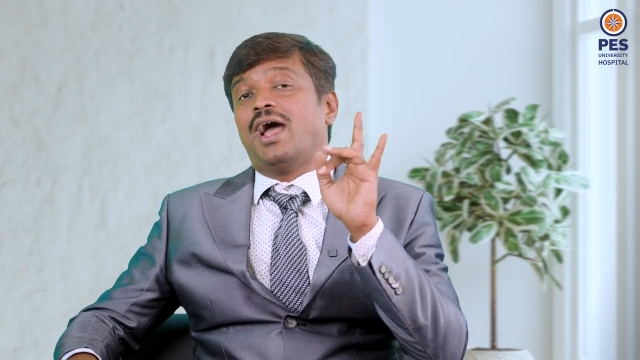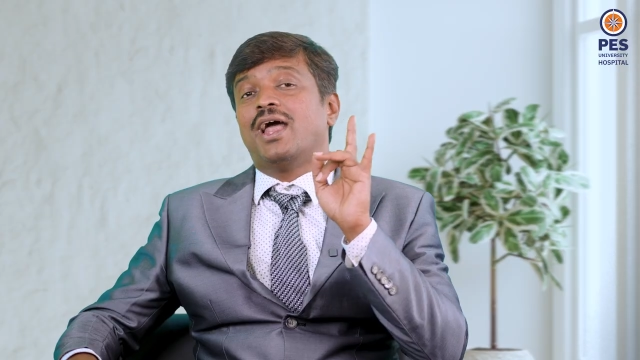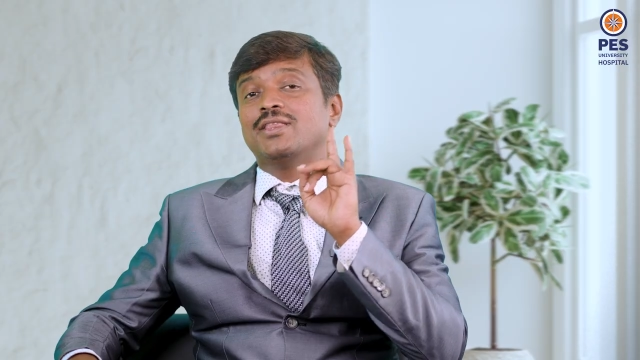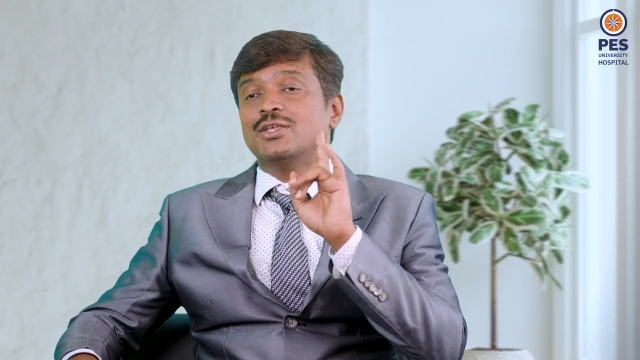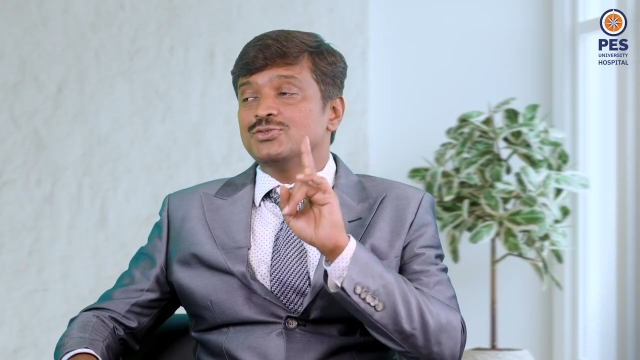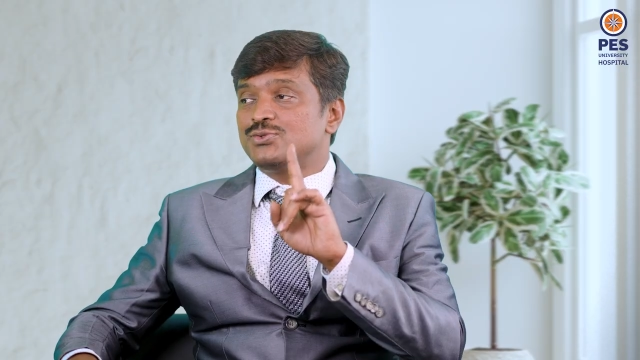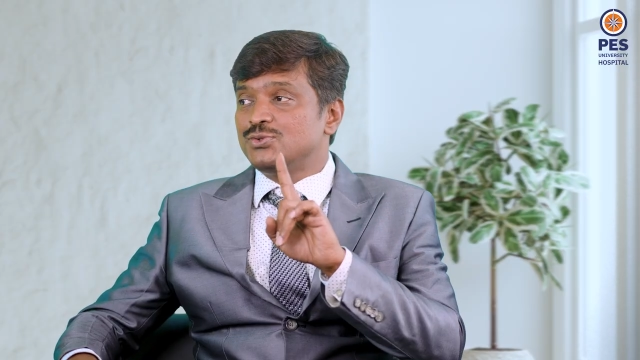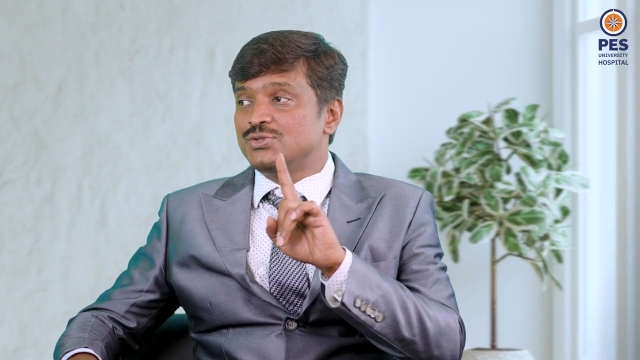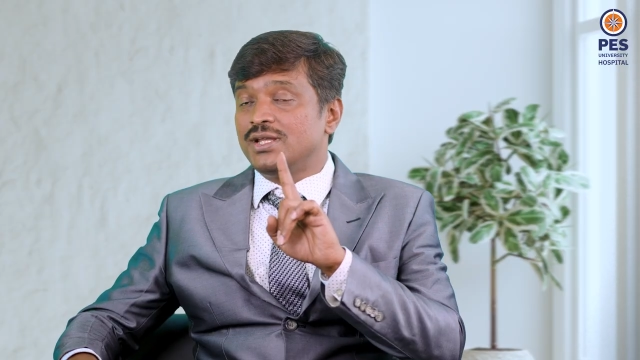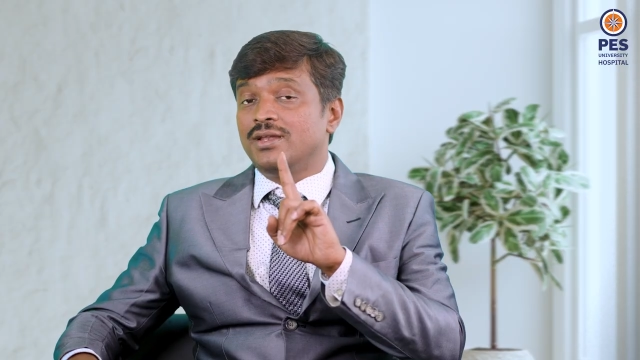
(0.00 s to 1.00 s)
And the
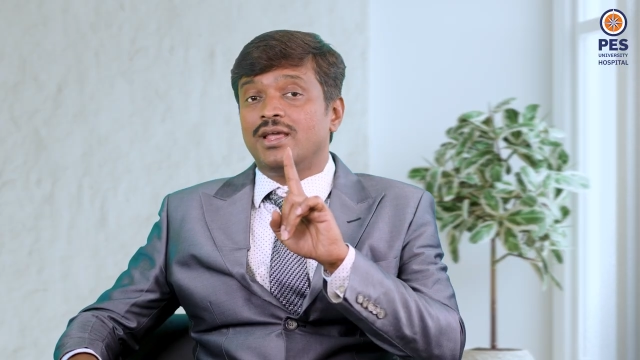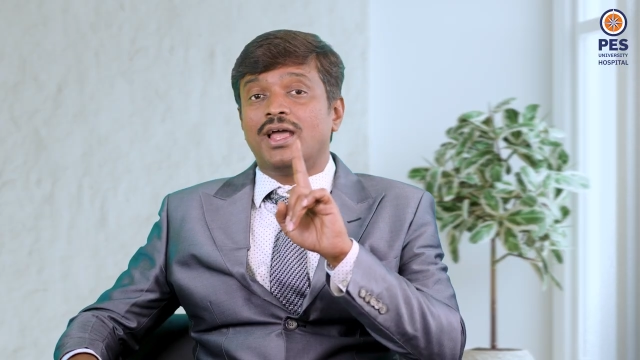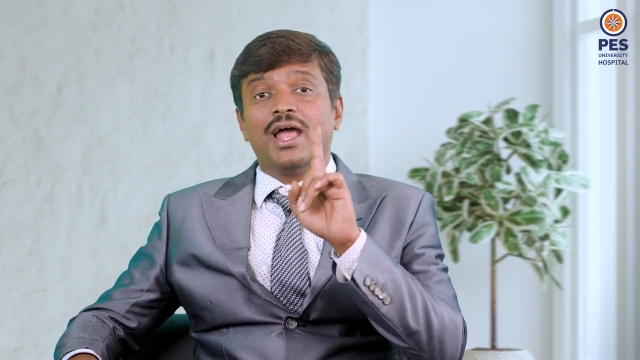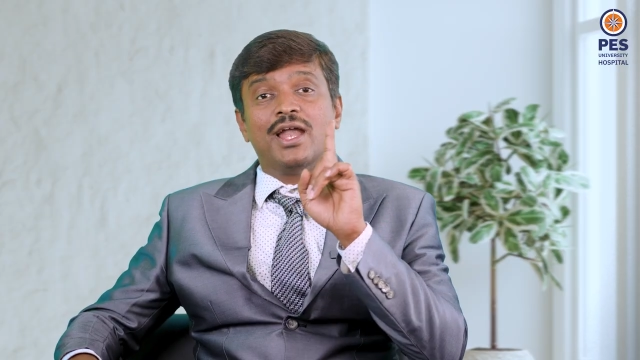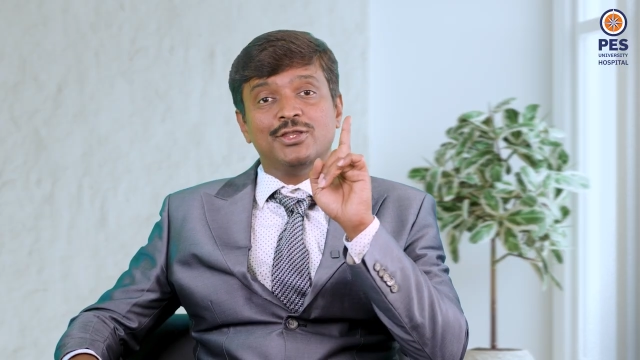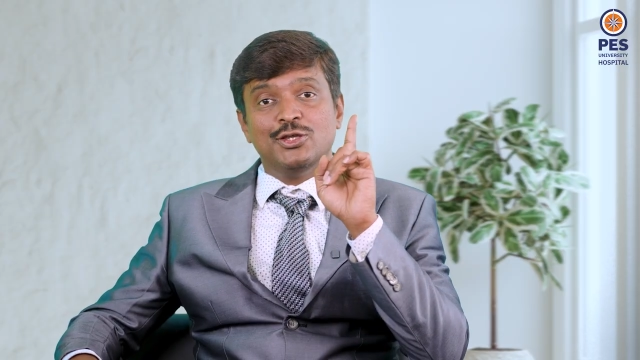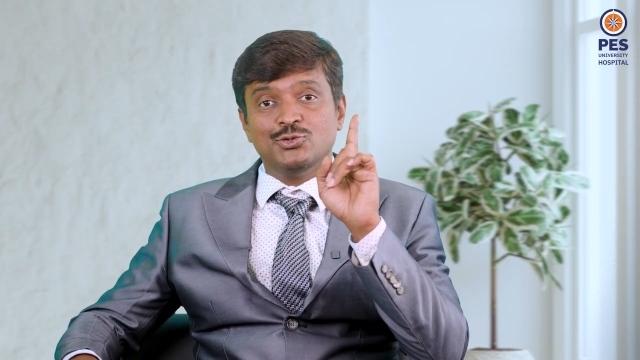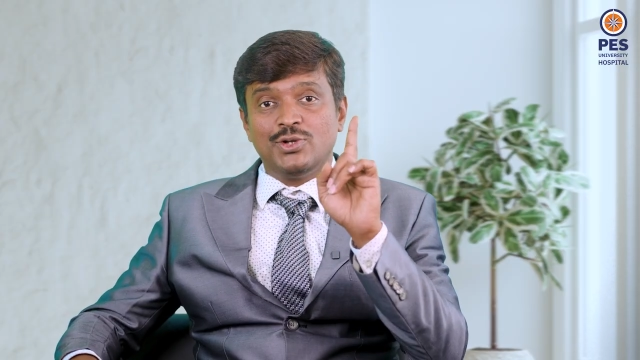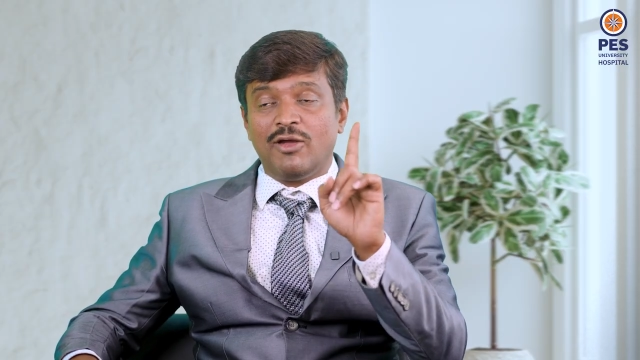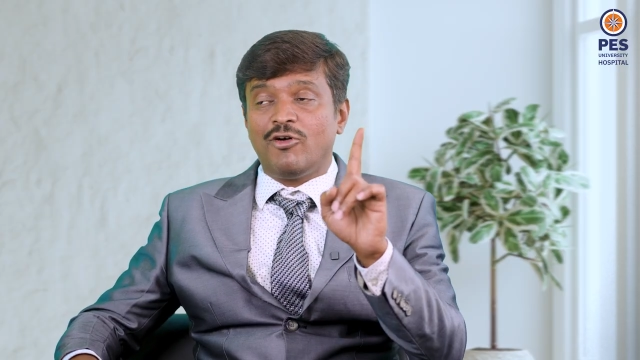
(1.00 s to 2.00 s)
institution, and they
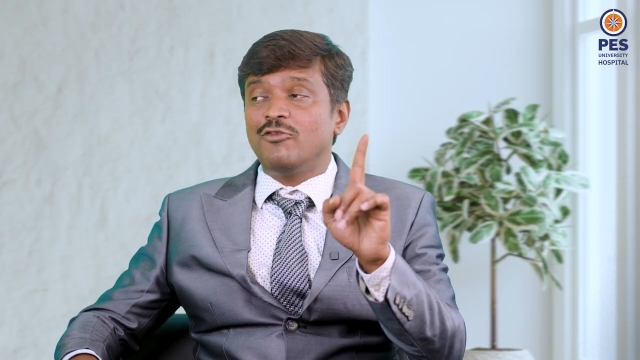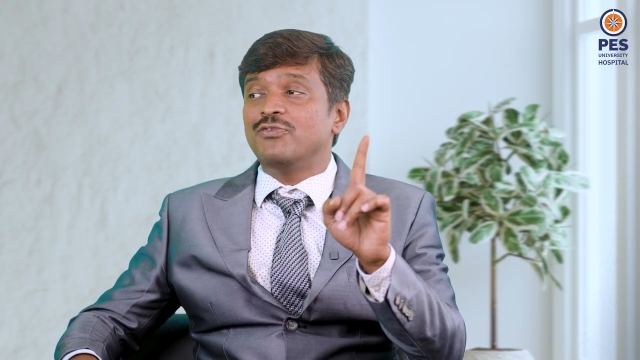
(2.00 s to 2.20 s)
should have all